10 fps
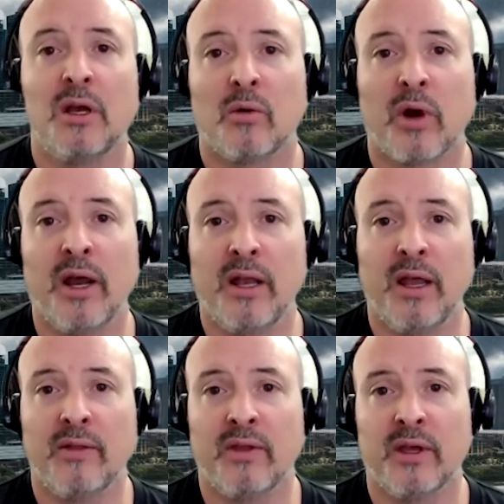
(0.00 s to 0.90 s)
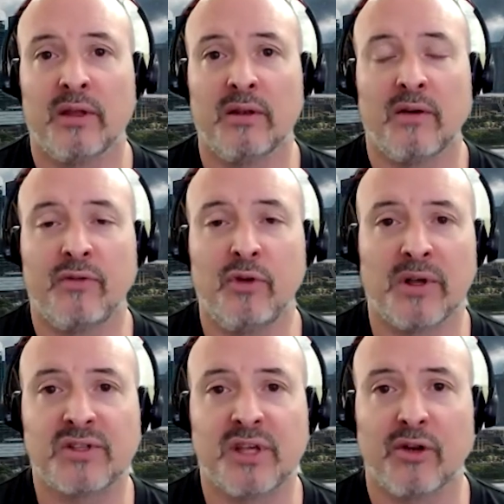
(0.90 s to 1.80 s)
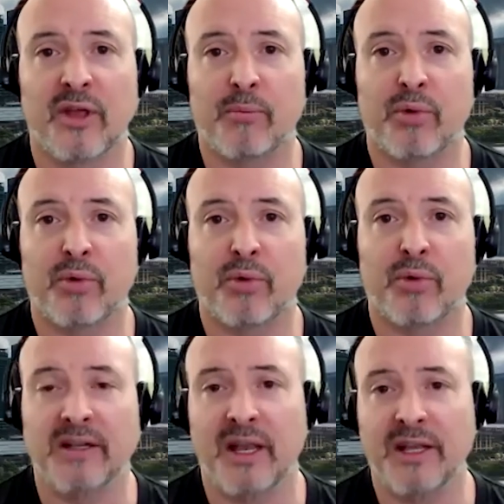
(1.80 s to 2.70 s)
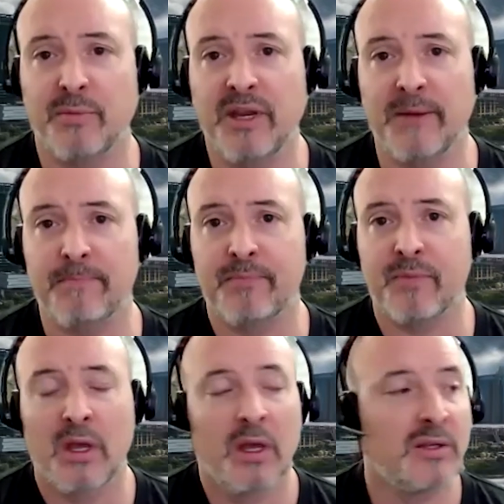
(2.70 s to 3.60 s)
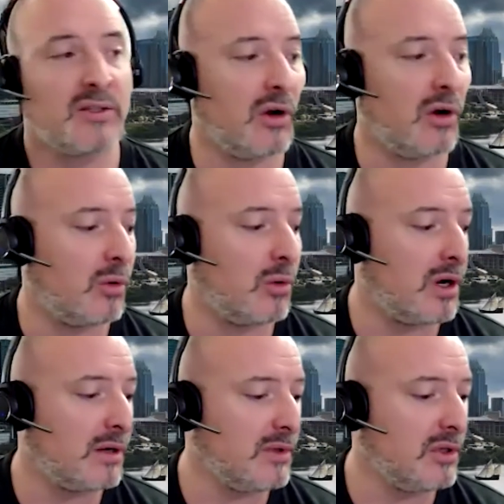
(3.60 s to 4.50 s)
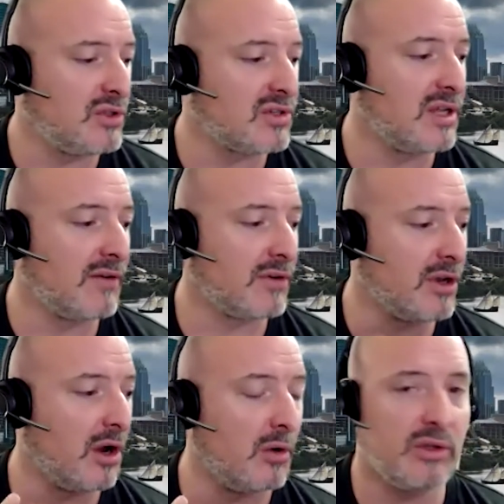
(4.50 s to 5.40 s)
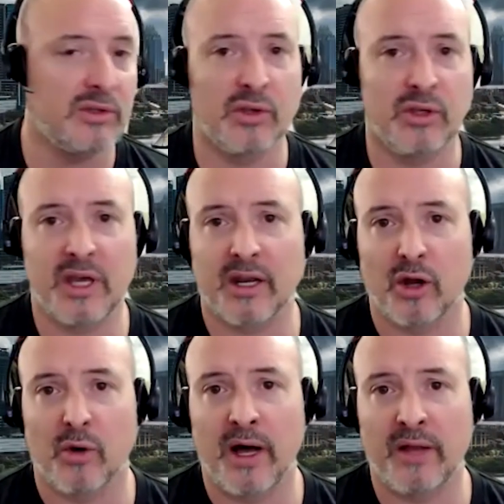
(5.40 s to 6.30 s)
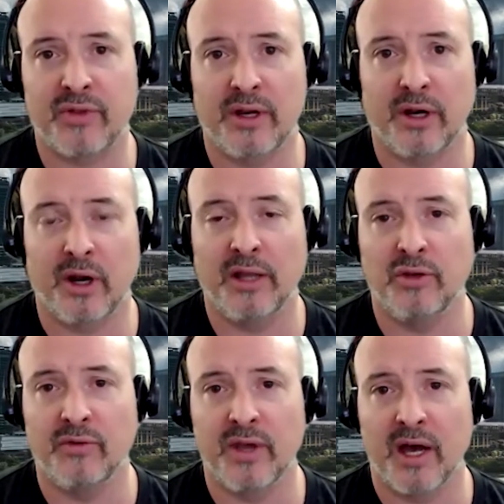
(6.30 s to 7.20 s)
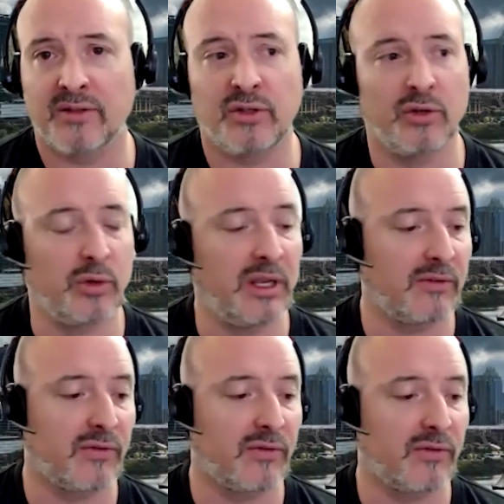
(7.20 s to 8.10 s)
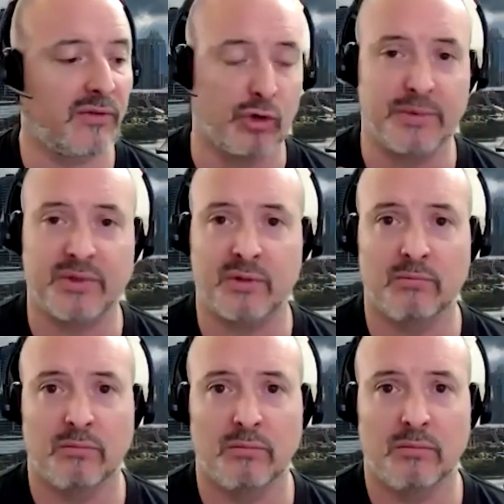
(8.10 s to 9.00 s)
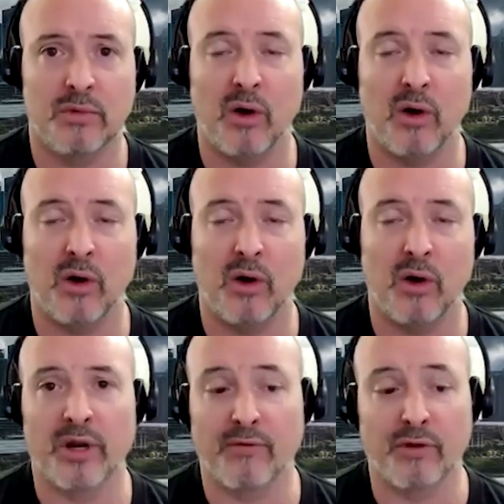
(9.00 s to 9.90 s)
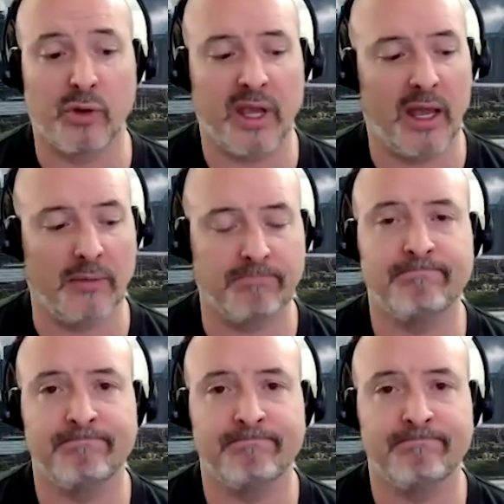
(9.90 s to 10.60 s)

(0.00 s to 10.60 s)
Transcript: Right. And then a few months later, that product made it in H E B. So uh, you just never know. So you got to go out there and you got to get in front of groups, however and whenever you can.